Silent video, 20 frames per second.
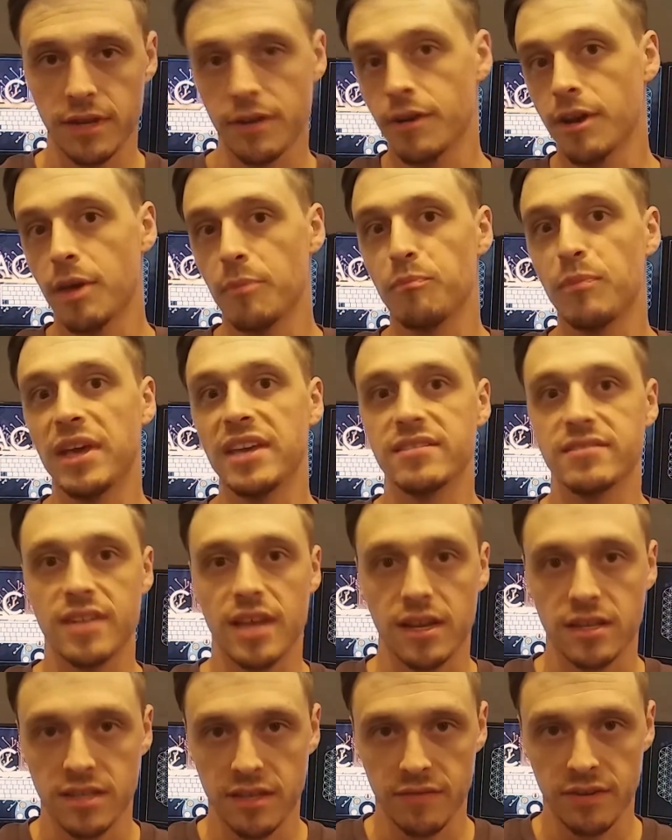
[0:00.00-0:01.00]
internet-based
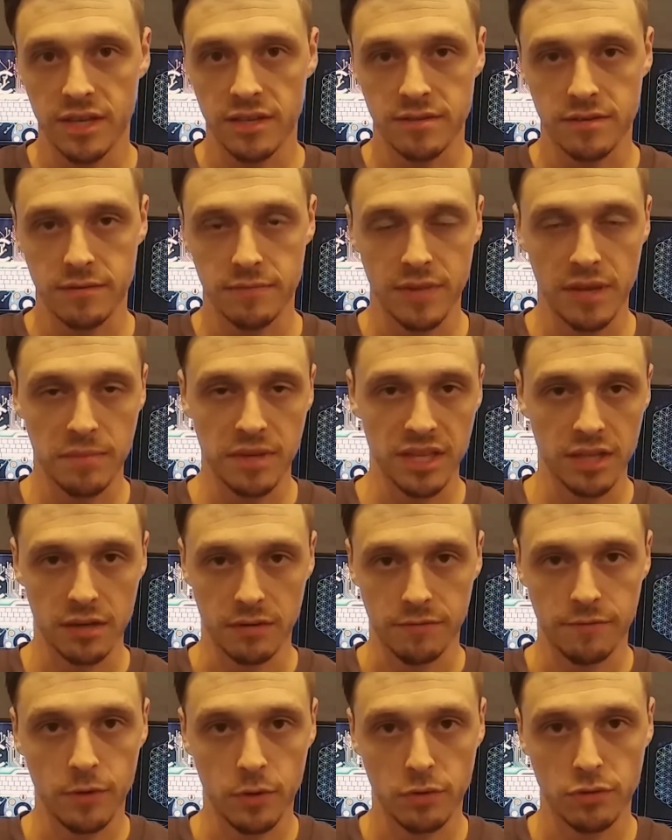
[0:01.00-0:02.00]
activities or maybe a
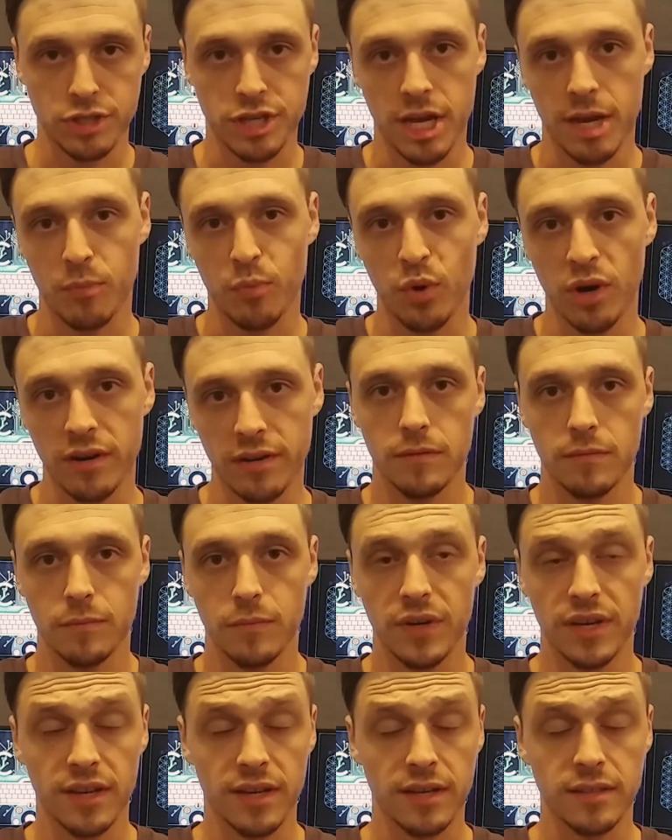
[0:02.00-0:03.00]
little Photoshop work,
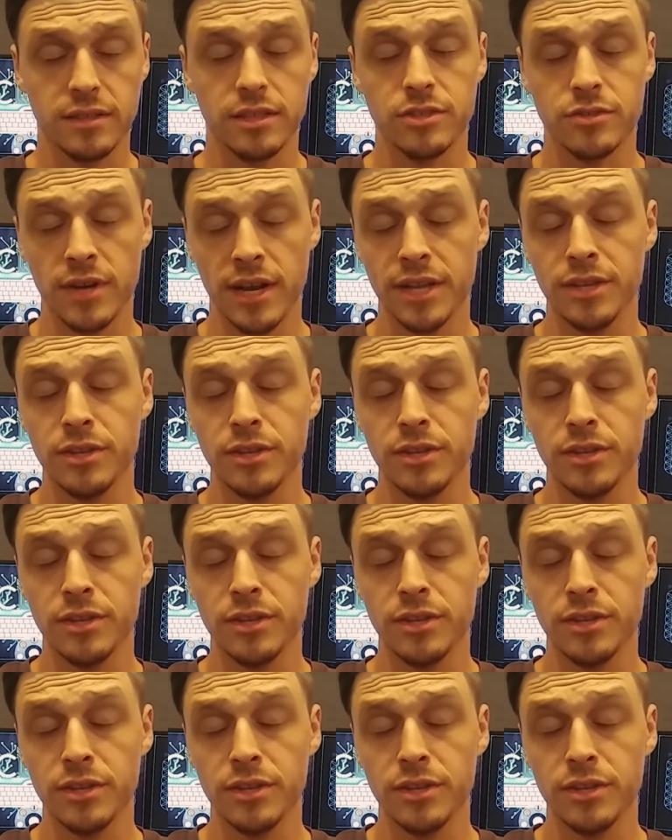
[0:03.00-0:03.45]
but to try and